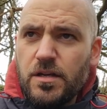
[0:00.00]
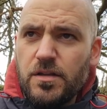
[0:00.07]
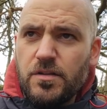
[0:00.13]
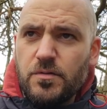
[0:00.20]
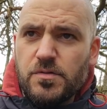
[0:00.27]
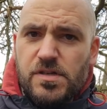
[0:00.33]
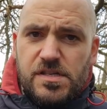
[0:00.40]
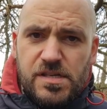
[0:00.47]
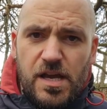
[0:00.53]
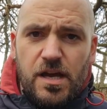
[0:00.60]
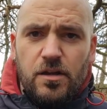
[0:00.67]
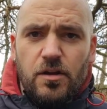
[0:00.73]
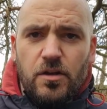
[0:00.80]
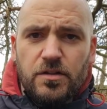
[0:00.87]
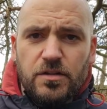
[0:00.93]
there was a
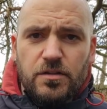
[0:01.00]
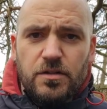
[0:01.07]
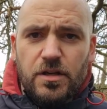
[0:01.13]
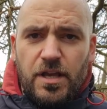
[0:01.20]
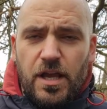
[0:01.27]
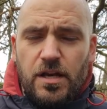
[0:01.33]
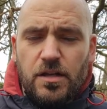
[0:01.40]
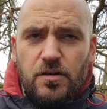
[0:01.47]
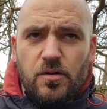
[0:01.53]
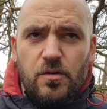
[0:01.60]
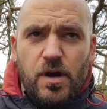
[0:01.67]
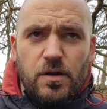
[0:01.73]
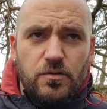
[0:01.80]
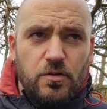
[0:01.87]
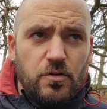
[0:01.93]
sale on again in
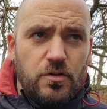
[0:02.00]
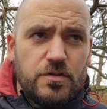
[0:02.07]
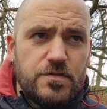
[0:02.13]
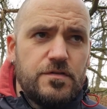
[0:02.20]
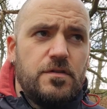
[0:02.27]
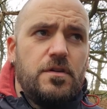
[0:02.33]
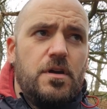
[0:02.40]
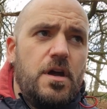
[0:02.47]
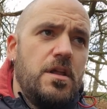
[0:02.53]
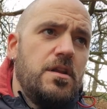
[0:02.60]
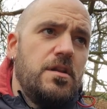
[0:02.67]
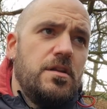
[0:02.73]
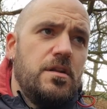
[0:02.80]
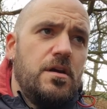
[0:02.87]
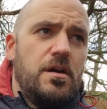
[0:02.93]
Go Outdoors, and
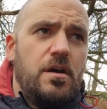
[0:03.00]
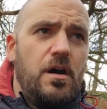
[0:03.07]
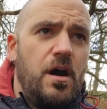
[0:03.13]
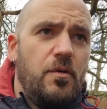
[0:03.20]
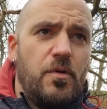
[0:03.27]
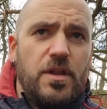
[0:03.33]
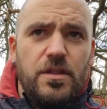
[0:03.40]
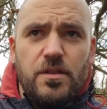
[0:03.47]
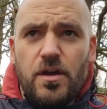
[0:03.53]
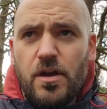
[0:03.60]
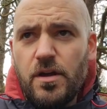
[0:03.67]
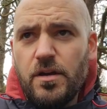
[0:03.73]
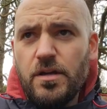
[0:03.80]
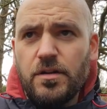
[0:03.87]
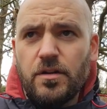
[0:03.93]
I went
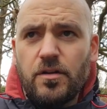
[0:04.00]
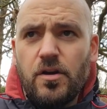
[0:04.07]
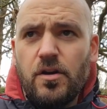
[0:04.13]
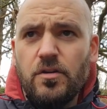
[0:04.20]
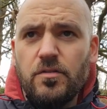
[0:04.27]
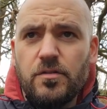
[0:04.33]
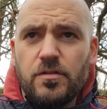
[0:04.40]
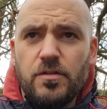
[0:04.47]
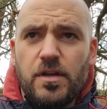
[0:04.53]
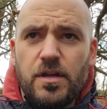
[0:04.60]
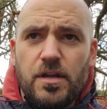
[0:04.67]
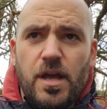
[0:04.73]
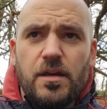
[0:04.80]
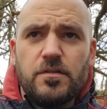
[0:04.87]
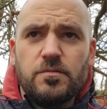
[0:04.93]
there and I got
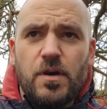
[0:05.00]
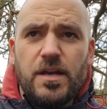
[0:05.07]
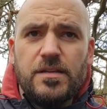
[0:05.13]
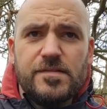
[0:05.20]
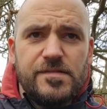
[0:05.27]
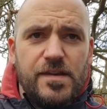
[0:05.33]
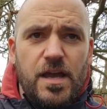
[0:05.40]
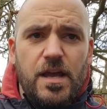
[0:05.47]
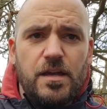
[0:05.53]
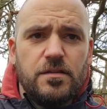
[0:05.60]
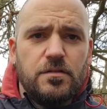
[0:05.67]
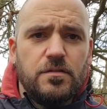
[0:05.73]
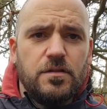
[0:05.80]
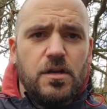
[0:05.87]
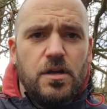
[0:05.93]
X, Y, and Z,
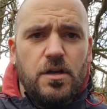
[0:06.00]
and